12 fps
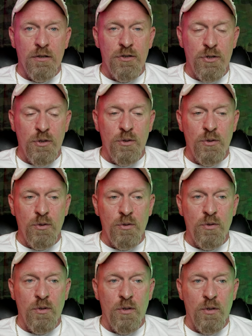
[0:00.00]

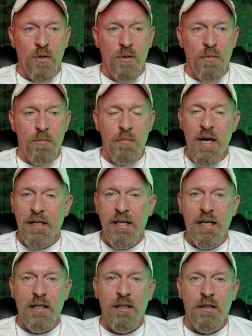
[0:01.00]
to
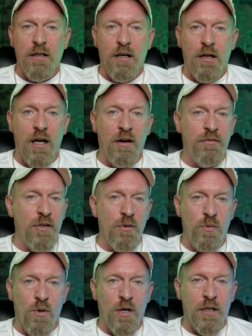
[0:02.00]
making
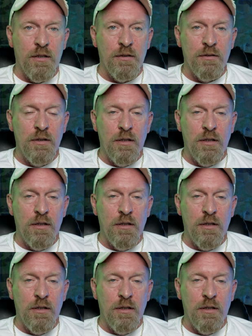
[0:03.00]
everyone